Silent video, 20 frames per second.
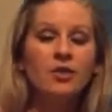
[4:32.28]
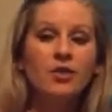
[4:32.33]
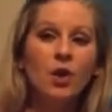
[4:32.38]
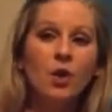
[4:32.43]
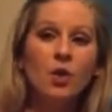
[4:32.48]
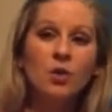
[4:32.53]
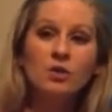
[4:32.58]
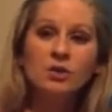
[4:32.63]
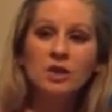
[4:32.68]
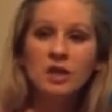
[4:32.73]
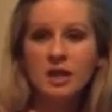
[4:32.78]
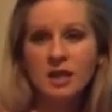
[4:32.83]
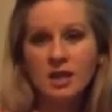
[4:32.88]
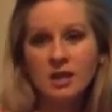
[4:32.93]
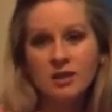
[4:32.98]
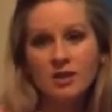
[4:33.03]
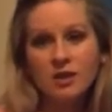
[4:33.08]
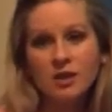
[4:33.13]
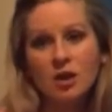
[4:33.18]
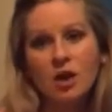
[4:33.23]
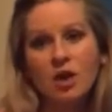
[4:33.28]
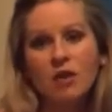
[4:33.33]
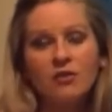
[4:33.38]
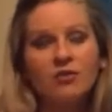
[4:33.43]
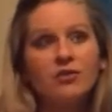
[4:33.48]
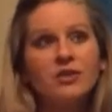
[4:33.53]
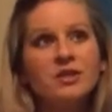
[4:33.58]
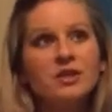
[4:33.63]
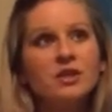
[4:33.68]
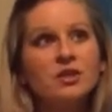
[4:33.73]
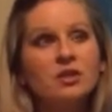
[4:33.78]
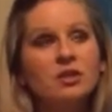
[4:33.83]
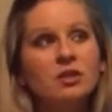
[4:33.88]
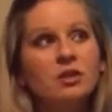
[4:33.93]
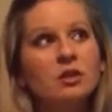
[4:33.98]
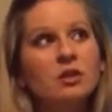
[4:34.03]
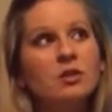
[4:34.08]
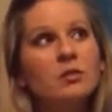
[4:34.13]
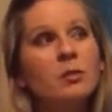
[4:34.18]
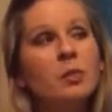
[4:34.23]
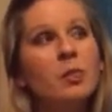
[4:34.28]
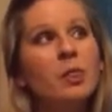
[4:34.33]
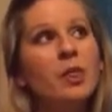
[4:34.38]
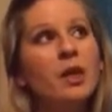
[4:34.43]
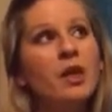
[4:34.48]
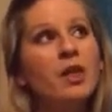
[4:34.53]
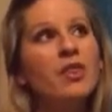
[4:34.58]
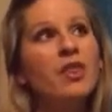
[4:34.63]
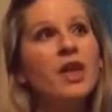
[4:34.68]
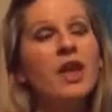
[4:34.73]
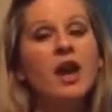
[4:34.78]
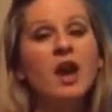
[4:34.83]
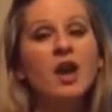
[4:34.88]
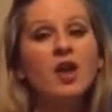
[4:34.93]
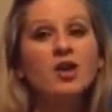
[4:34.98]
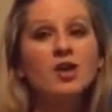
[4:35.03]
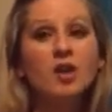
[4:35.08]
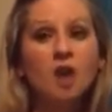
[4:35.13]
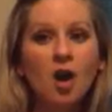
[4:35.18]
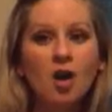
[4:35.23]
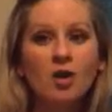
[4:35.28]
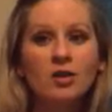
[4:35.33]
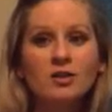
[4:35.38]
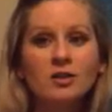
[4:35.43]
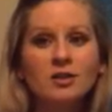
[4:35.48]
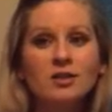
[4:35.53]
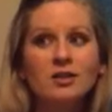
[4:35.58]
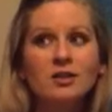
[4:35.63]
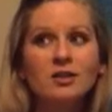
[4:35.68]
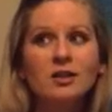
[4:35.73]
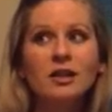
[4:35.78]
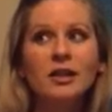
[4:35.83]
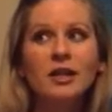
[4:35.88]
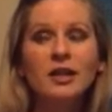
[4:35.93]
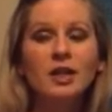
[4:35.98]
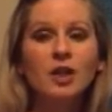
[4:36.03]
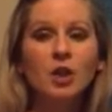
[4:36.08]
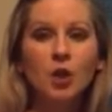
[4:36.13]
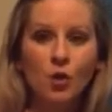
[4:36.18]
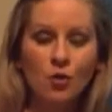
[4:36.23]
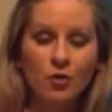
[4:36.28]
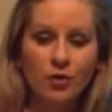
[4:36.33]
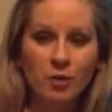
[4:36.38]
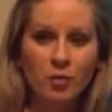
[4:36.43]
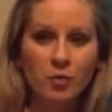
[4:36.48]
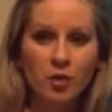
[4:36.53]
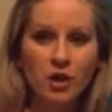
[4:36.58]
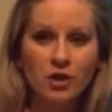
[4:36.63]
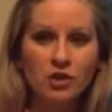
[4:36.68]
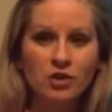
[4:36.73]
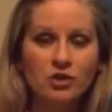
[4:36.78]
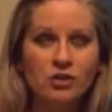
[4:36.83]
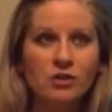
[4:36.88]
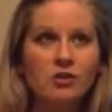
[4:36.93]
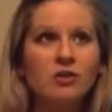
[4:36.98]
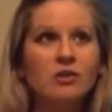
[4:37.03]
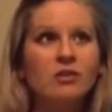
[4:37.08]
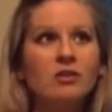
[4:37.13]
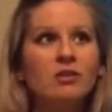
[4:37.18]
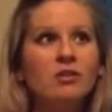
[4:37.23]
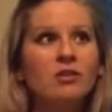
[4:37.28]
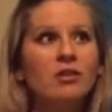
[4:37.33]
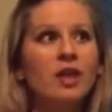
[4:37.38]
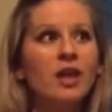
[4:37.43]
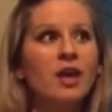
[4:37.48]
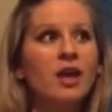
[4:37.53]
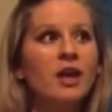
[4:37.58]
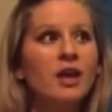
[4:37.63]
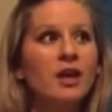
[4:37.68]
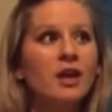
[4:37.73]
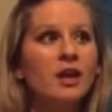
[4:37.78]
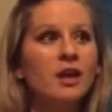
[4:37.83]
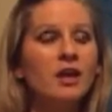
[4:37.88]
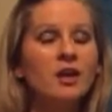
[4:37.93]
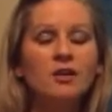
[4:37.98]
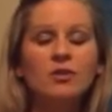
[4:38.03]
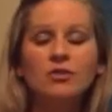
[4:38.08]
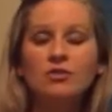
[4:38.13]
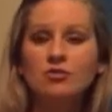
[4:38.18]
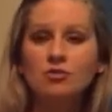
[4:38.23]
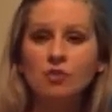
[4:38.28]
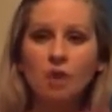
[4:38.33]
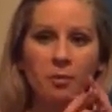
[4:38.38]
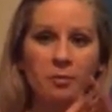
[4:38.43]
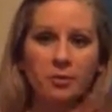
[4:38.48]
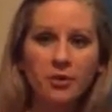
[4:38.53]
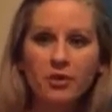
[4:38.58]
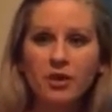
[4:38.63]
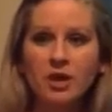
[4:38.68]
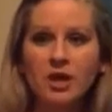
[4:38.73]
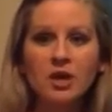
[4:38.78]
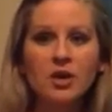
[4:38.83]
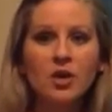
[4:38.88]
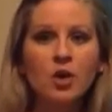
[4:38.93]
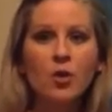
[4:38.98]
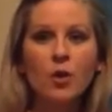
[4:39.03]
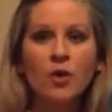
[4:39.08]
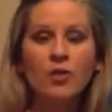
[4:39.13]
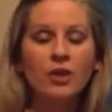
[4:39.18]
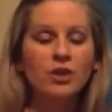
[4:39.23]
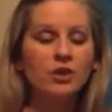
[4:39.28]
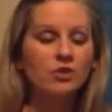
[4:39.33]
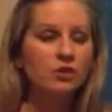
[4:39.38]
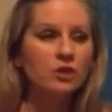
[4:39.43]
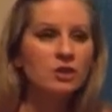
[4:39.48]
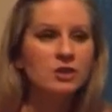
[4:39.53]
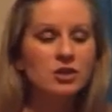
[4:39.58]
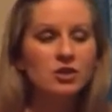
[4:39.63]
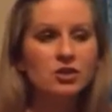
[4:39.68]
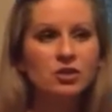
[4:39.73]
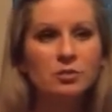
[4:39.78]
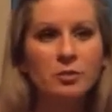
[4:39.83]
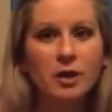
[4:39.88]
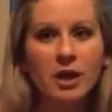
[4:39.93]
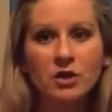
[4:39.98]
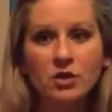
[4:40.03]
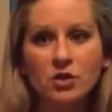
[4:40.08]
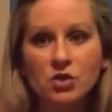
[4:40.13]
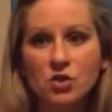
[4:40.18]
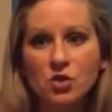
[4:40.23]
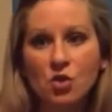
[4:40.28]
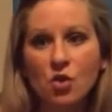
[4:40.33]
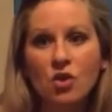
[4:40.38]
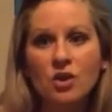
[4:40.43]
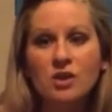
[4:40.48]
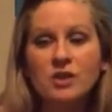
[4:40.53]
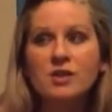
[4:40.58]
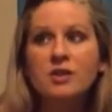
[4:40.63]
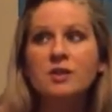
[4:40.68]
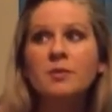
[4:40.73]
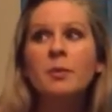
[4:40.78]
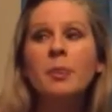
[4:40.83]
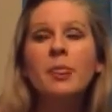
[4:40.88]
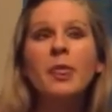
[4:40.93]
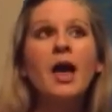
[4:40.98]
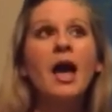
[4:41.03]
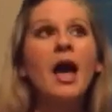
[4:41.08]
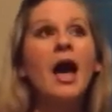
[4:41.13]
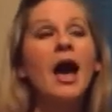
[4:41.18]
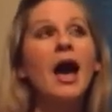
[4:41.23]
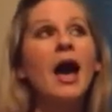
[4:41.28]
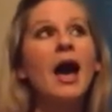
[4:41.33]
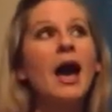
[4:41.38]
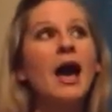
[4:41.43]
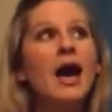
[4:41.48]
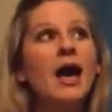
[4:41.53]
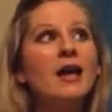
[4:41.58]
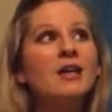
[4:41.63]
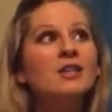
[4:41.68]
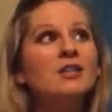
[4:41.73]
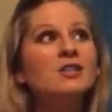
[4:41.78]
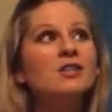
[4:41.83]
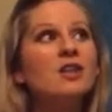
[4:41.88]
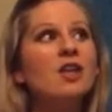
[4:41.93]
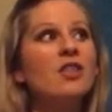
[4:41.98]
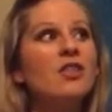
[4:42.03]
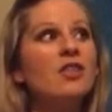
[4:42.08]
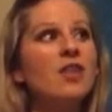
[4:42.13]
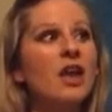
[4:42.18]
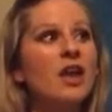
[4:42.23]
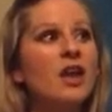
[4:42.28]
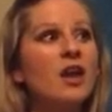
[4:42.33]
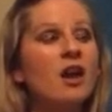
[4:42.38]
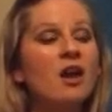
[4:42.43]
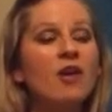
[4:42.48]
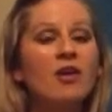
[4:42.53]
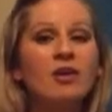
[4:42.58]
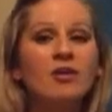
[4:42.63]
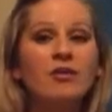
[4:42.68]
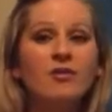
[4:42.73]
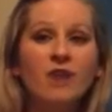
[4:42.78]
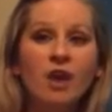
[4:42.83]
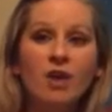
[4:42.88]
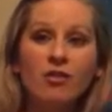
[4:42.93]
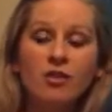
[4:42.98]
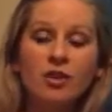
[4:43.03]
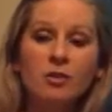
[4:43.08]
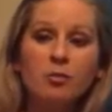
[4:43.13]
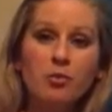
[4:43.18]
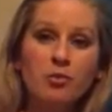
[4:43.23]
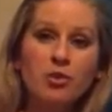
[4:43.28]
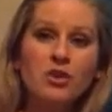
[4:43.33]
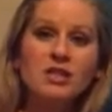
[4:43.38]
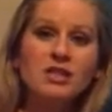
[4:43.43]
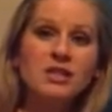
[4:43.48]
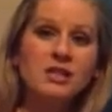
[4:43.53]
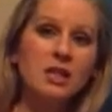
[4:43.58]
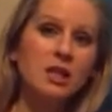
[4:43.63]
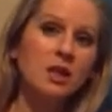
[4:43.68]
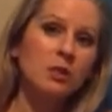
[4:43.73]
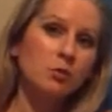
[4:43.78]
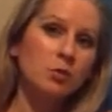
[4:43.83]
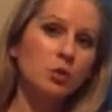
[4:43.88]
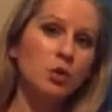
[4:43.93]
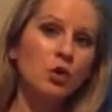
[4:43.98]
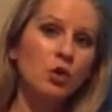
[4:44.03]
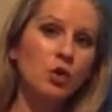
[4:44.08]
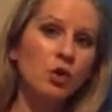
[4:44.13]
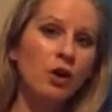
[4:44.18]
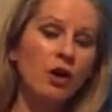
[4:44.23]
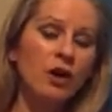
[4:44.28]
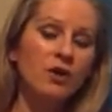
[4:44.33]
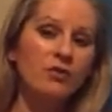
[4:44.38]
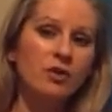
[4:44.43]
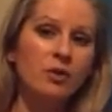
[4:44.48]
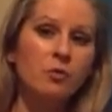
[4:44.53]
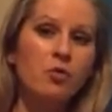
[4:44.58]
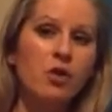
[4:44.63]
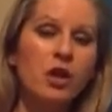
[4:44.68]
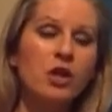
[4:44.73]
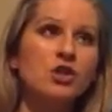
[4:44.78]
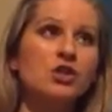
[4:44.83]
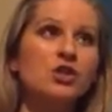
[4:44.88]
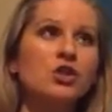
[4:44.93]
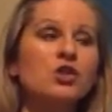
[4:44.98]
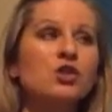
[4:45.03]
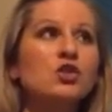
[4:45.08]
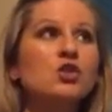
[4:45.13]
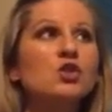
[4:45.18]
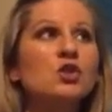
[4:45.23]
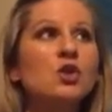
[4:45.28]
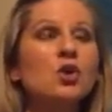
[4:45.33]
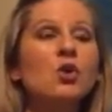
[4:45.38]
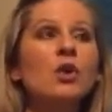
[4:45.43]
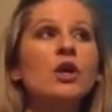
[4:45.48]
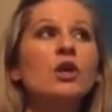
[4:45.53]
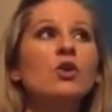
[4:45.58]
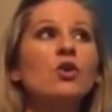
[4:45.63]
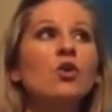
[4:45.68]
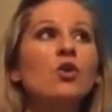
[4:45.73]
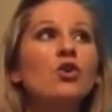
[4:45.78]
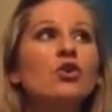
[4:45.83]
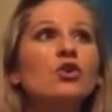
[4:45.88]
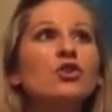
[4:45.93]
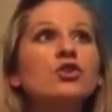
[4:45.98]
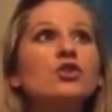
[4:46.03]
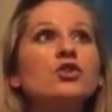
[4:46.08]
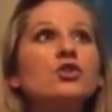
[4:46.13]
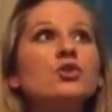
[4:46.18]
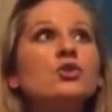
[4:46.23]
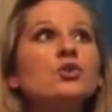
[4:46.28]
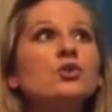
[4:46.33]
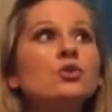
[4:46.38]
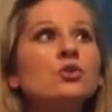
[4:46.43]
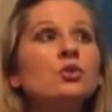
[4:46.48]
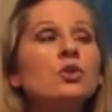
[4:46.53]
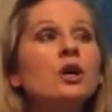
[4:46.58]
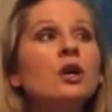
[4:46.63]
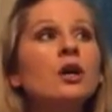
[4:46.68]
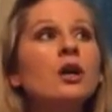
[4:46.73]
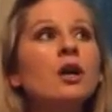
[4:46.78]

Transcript: those in the non-physical, they are not in a low vibration. They drop their ego when they transition back to source, and they are in a very pristine, pure, high vibration. So, in order to